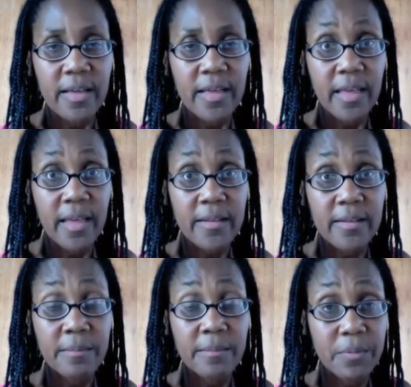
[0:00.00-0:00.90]
And
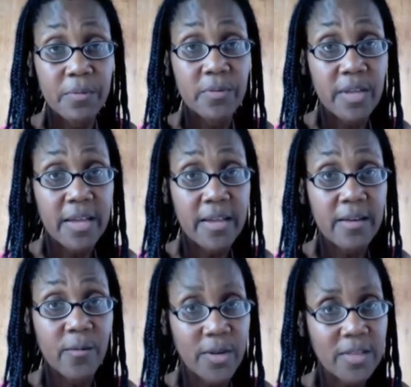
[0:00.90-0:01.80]
the people who take
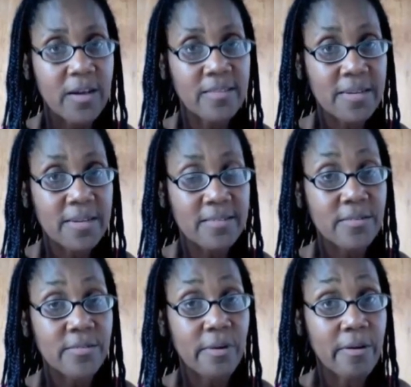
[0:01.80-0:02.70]
weight loss
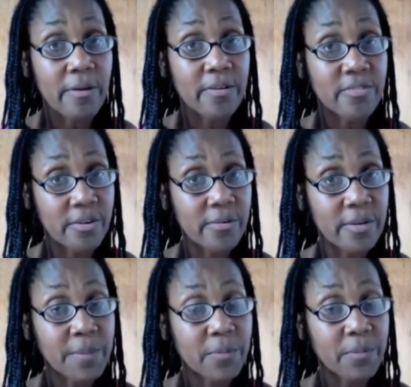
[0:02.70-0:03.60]
medicines are generally
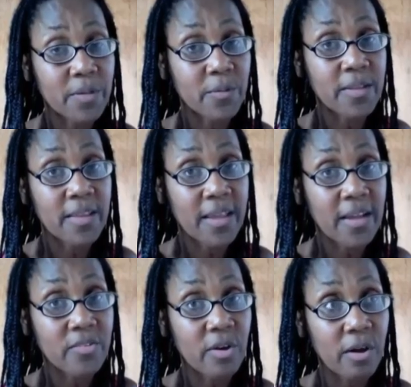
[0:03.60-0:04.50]
people between the
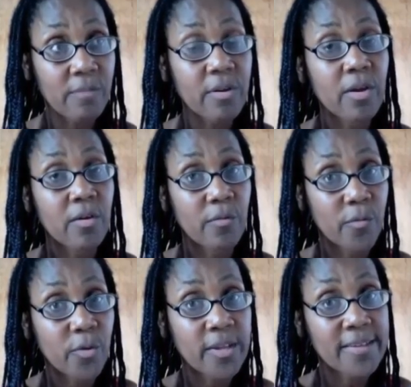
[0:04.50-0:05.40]
age of
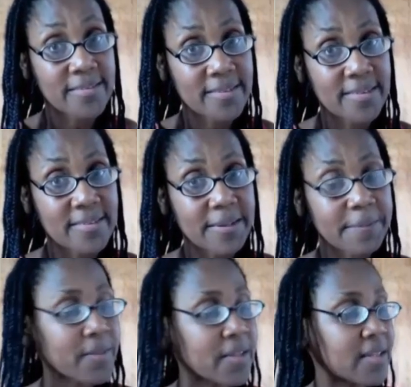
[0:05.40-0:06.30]
40 and 60.
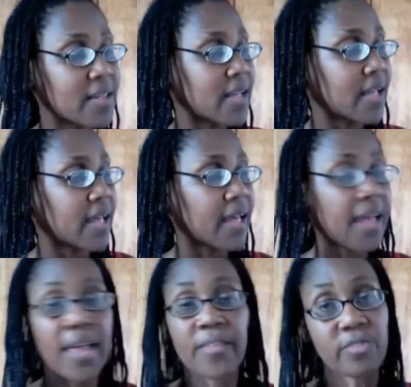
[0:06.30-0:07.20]

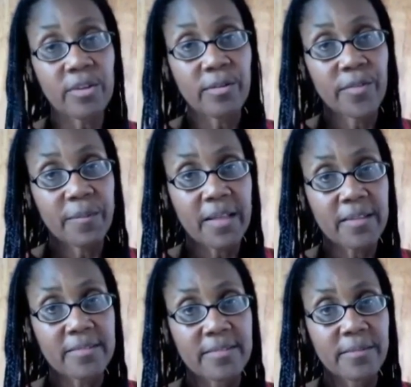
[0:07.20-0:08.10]
And they're generally female.
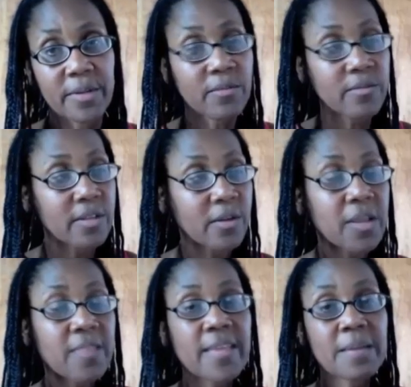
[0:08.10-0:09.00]
And we don't know
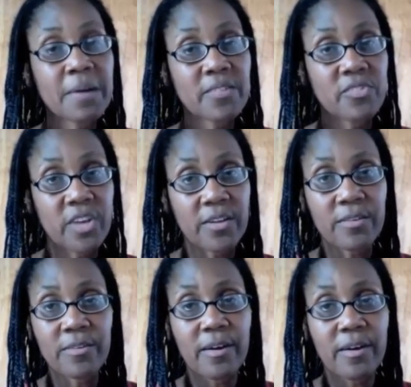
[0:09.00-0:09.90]
anything about the
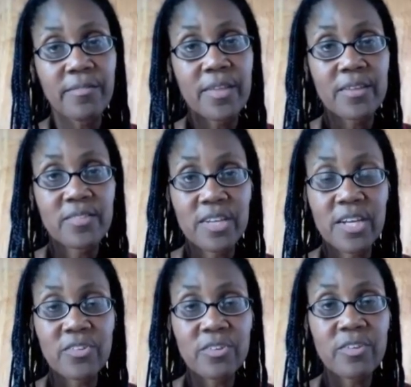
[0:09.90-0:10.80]
gender of these
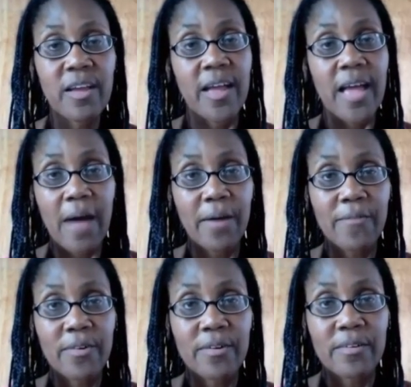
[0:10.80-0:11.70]
teenagers.
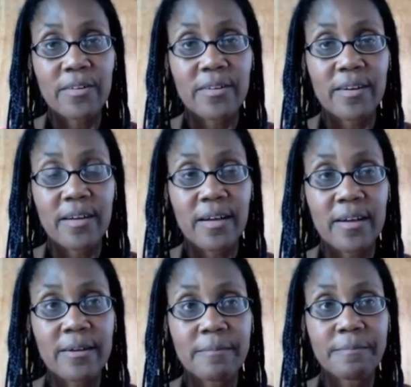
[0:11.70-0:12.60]
However,
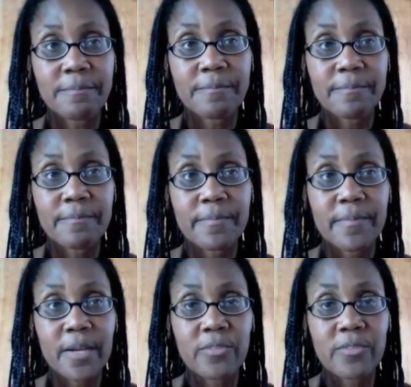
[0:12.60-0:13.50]

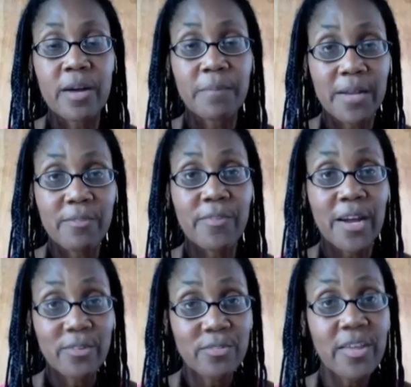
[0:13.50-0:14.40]
drug
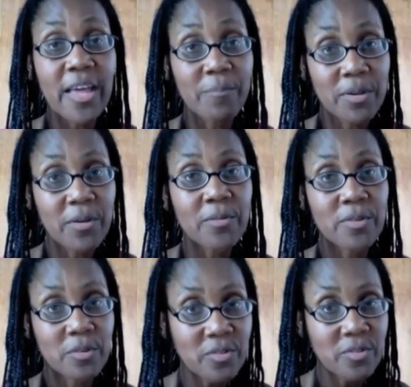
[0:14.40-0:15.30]
manufacturers have been known
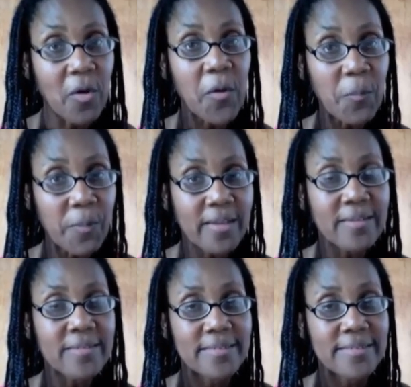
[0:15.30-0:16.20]
to use all
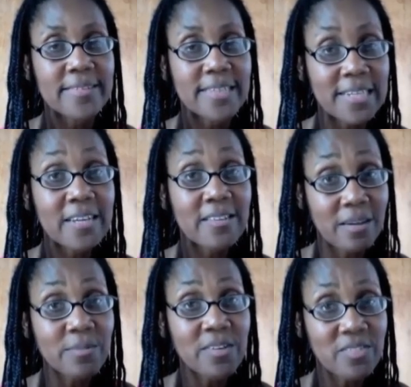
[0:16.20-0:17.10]
male teenage
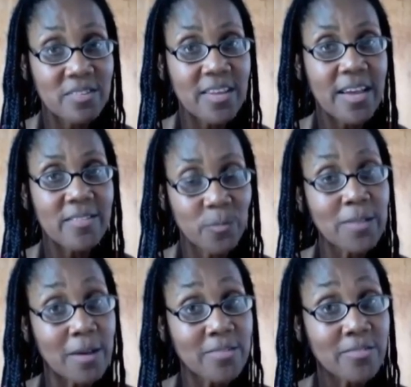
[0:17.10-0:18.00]
subjects to test
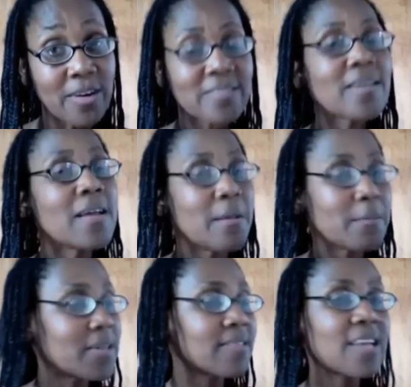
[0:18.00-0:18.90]
weight loss drugs.
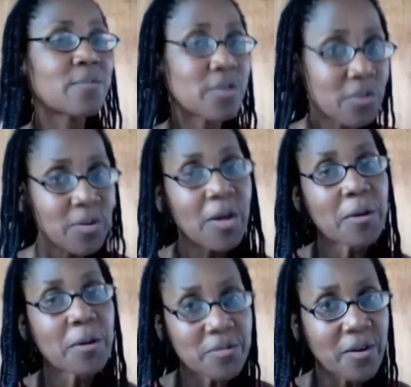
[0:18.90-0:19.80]
In this case, we do know
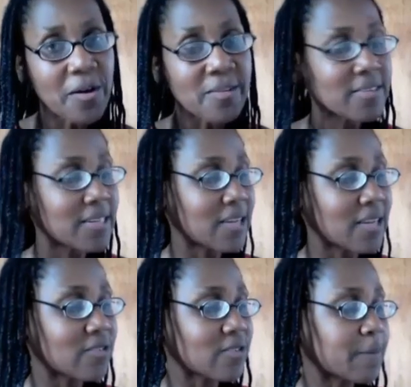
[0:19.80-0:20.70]
it was all
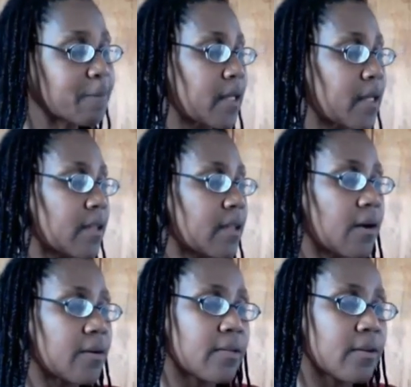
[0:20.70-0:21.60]
teenagers.
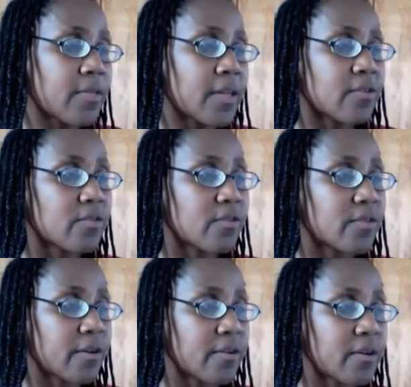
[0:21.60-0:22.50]
Now, another thing that's just
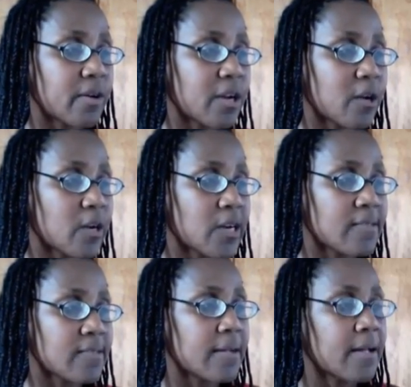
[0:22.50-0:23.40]
very, very
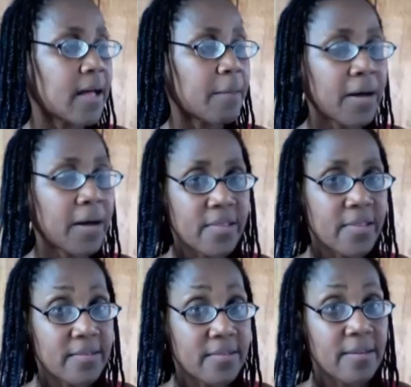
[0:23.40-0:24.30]
curious about
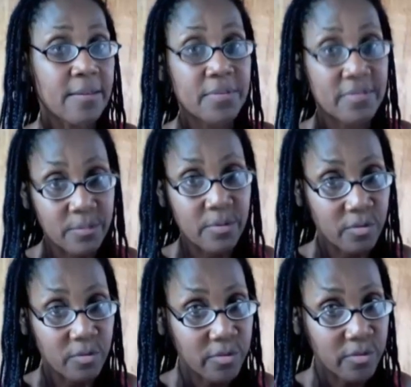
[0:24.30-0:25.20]
this
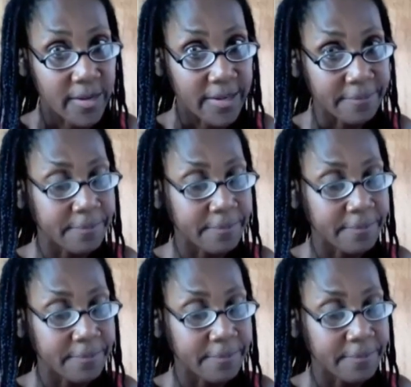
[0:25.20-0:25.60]
placebo-controlled trial